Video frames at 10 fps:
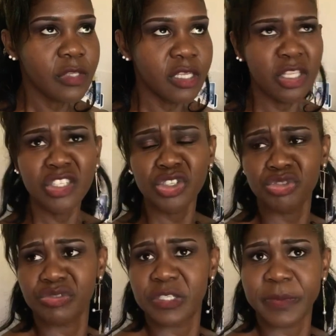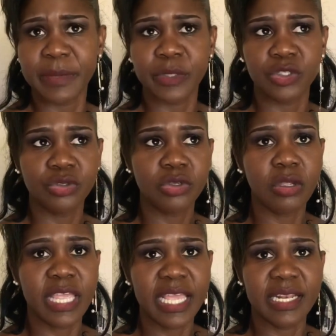not just respect, but you
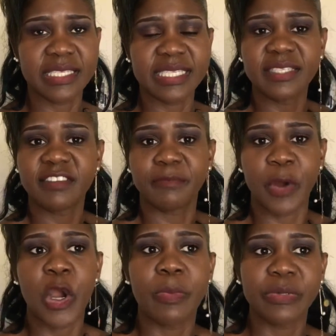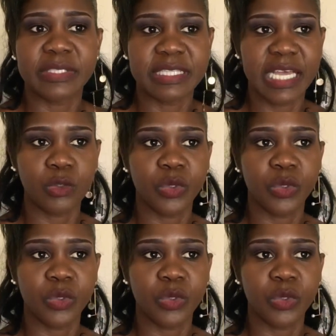get a sense of purpose that